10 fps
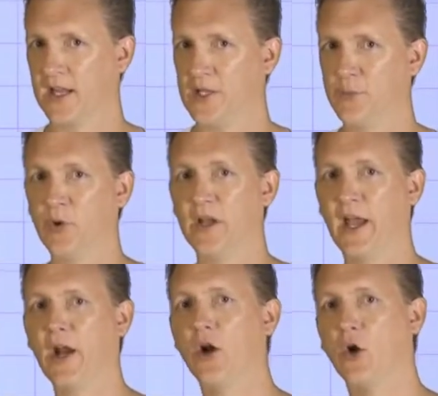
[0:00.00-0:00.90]
and you put an
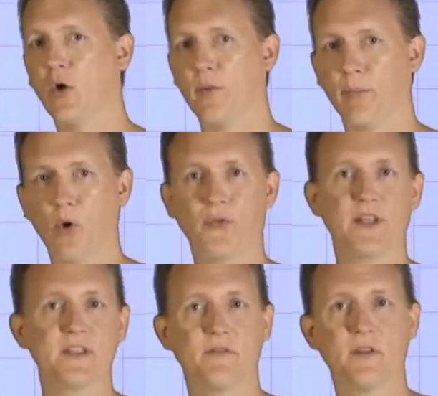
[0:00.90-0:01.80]
arrow on both
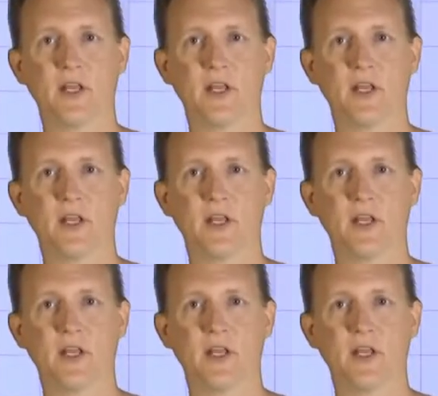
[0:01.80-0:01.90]
ends of the